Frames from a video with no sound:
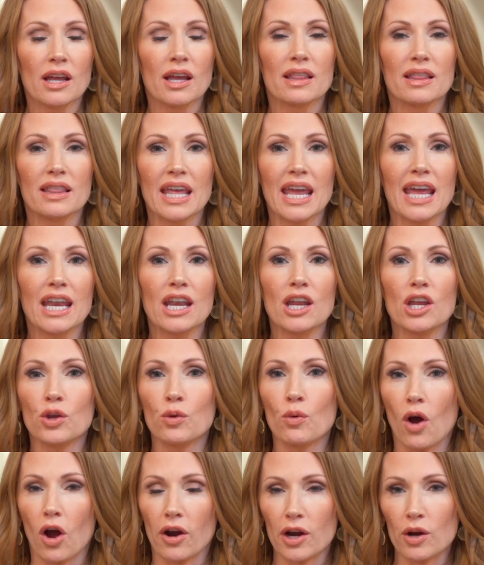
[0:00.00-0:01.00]
then you
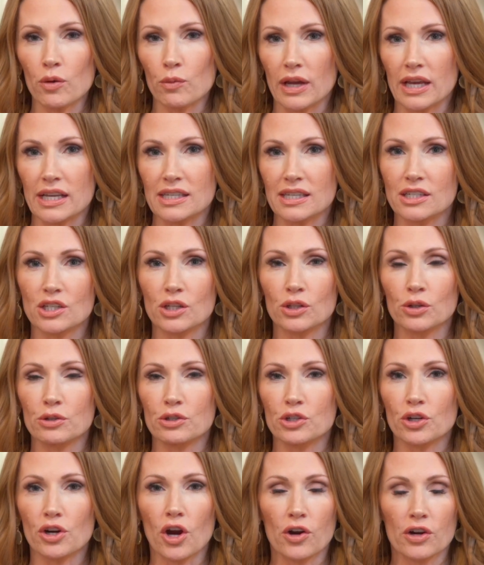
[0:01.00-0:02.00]
are at risk to lose
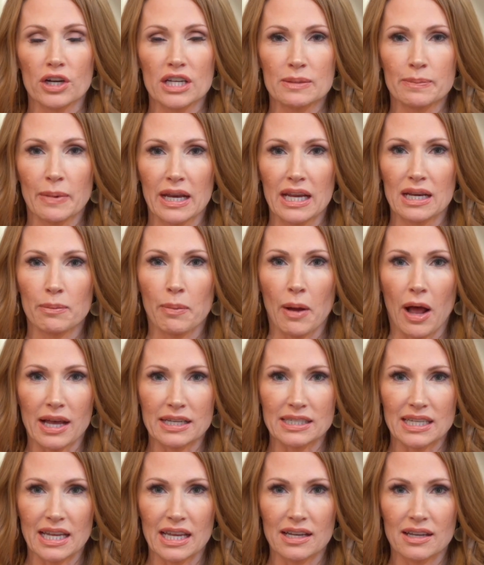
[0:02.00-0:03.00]
your earnest money
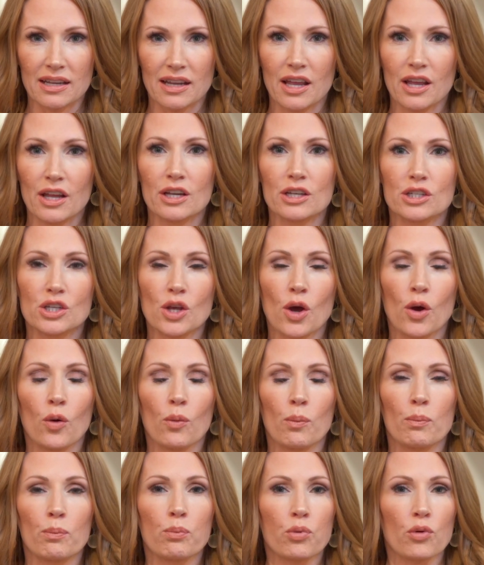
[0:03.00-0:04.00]
deposit. So
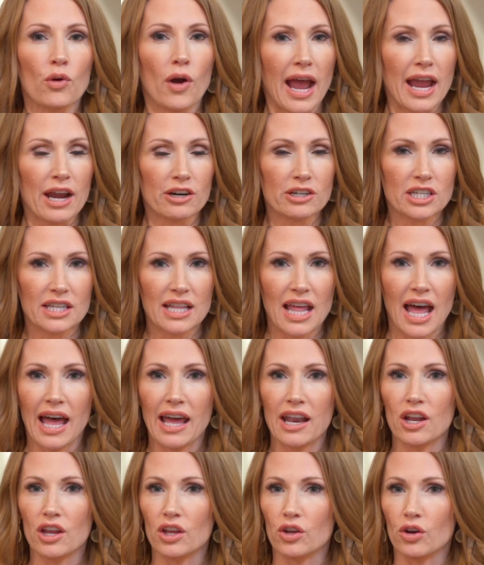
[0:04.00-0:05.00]
prior to
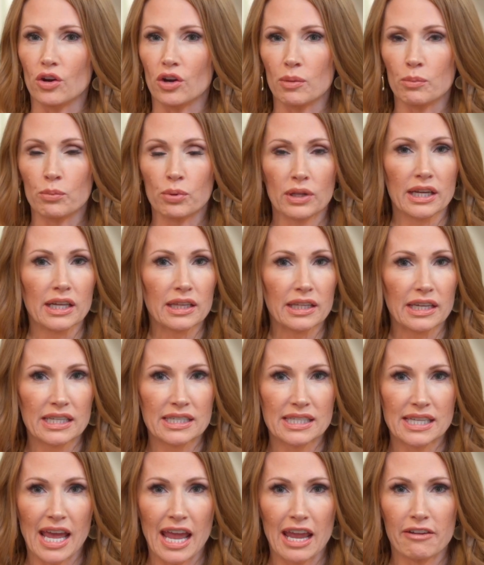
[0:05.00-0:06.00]
that, you're completely
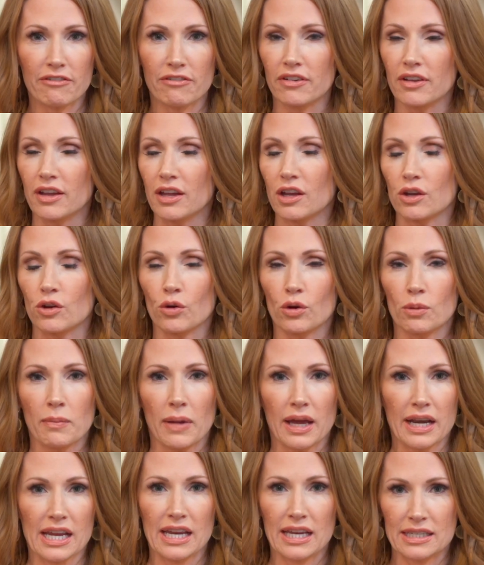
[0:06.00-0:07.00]
safe. Your
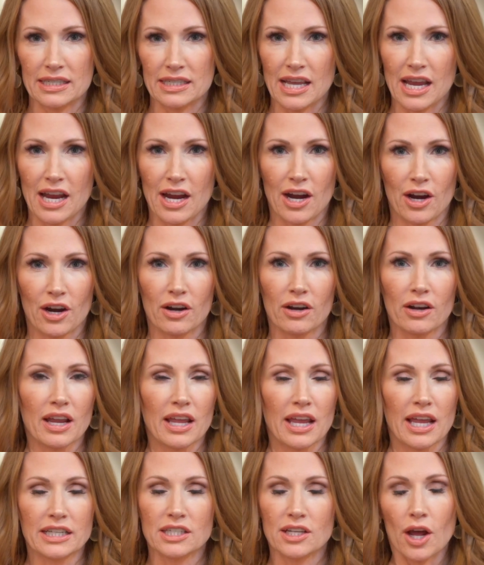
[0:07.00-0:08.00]
money is there.
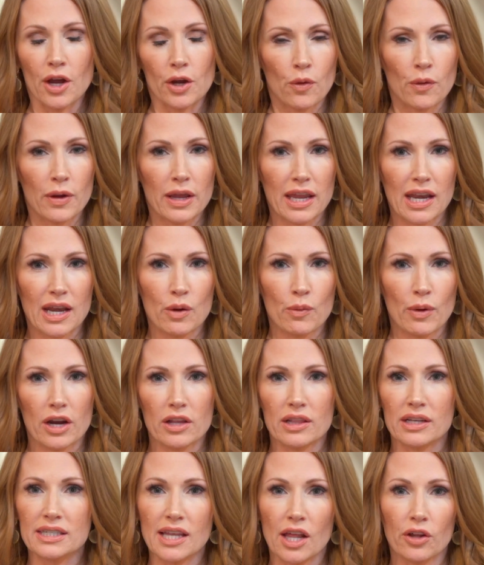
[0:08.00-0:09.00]
It's not going anywhere.
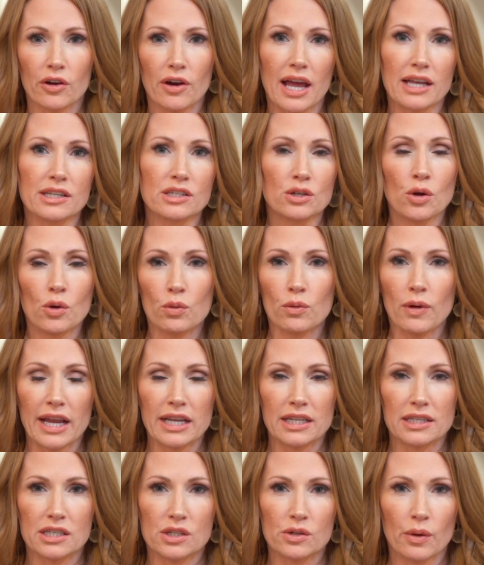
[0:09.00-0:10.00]
The seller has no
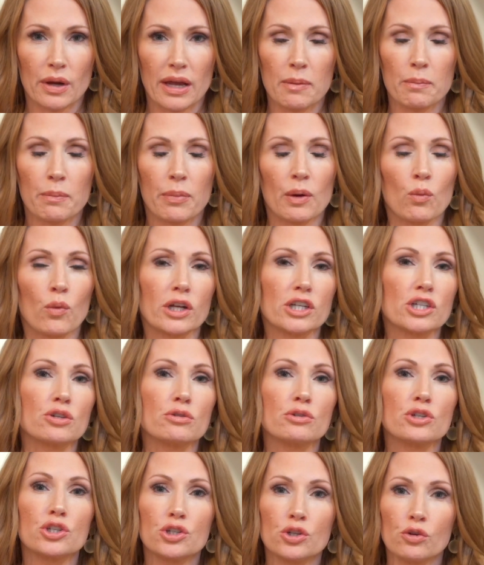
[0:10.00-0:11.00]
rights to it. But once you
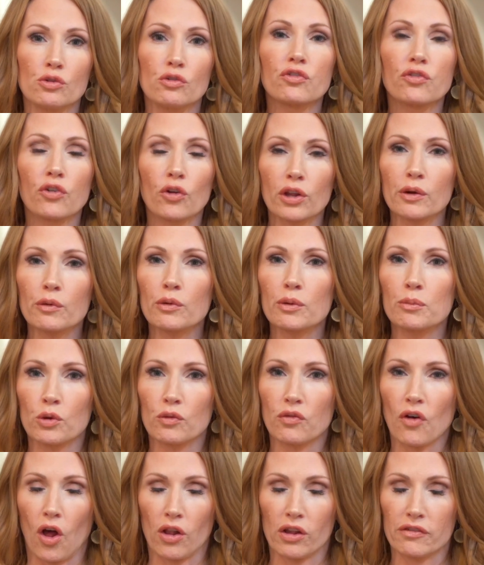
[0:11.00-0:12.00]
do fully
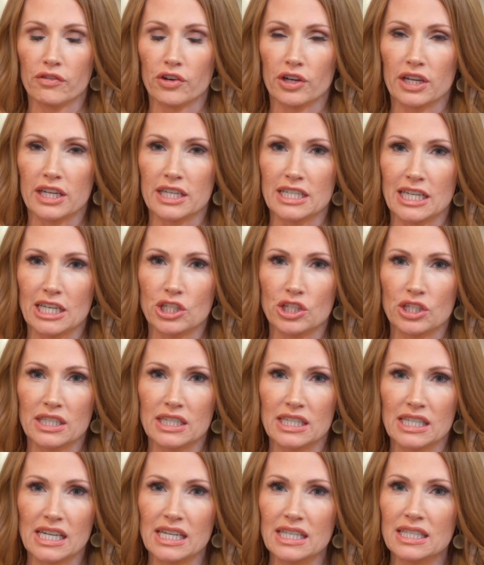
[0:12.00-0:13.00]
remove all of your
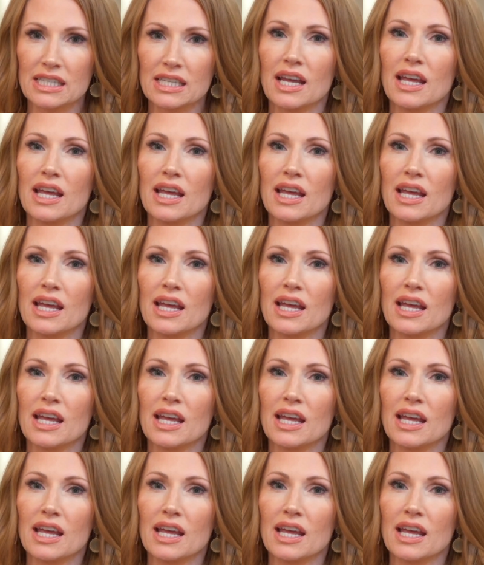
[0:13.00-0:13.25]
contingencies,